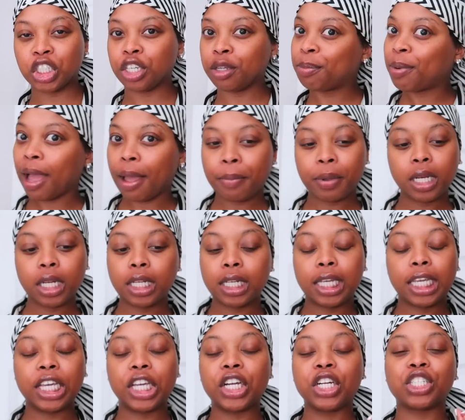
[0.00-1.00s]
G popping in
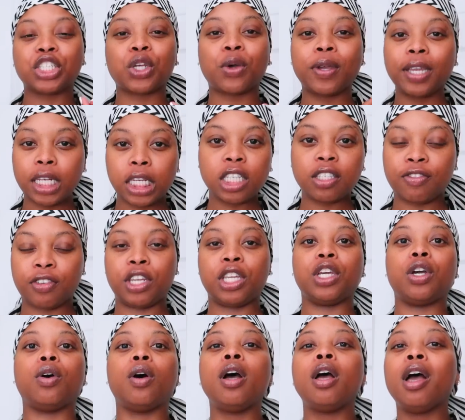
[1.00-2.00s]
here. So, in this
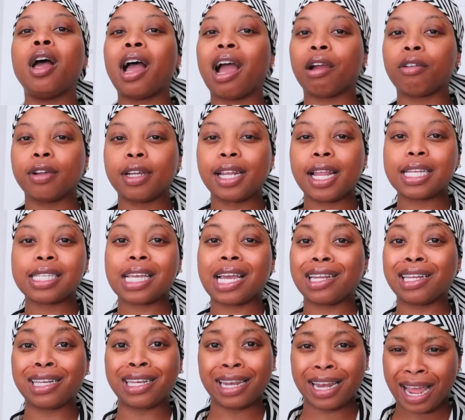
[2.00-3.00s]
video, I realized
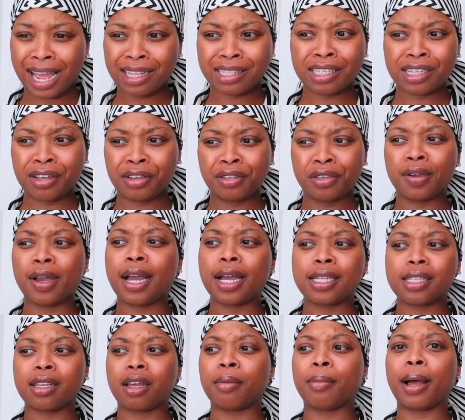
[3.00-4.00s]
I did not tell you
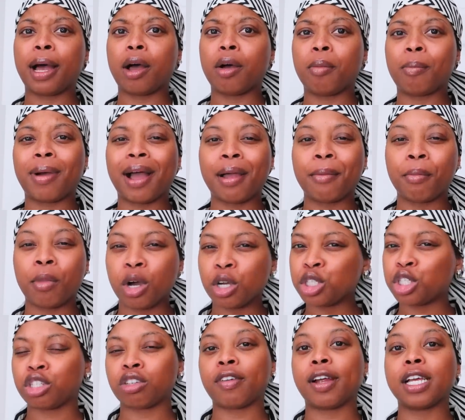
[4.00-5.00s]
guys about my
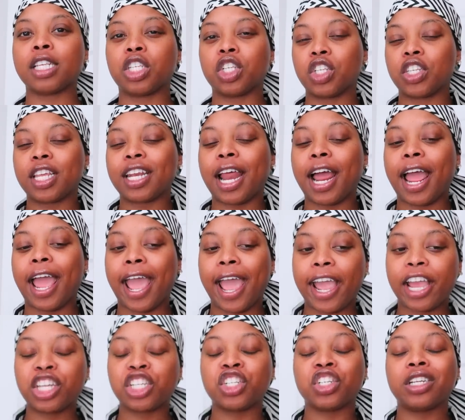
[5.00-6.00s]
moisturizers, and I
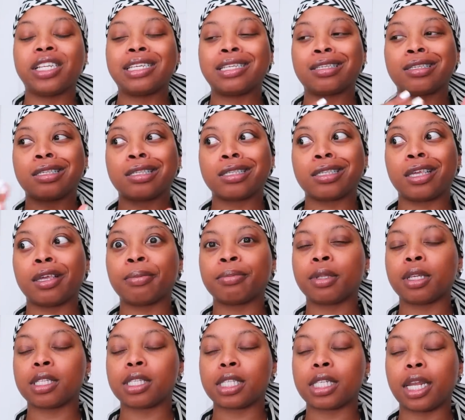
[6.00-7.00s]
actually
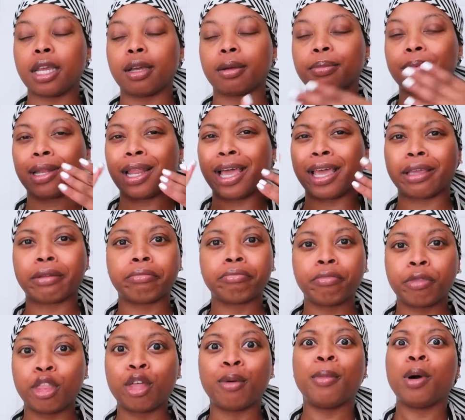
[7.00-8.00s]
skipped a step like the